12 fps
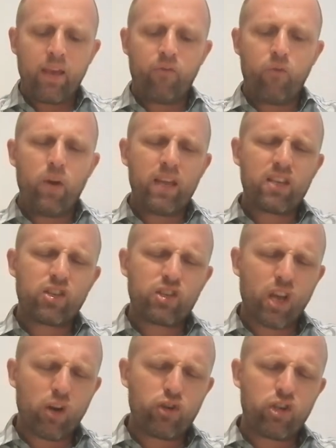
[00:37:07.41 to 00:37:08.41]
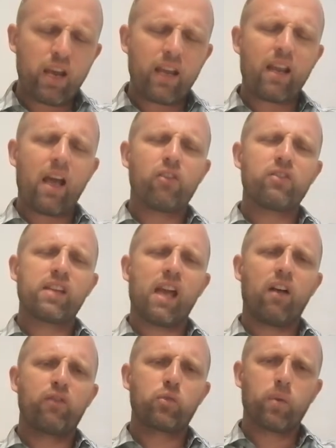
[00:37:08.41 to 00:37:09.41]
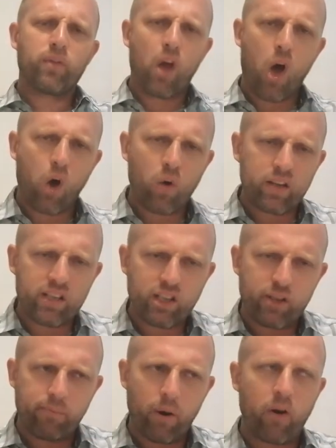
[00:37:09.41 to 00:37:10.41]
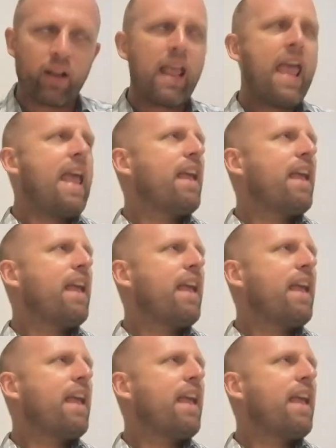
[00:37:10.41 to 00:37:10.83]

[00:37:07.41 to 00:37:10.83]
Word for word: if we associate ourselves with the Holy Spirit,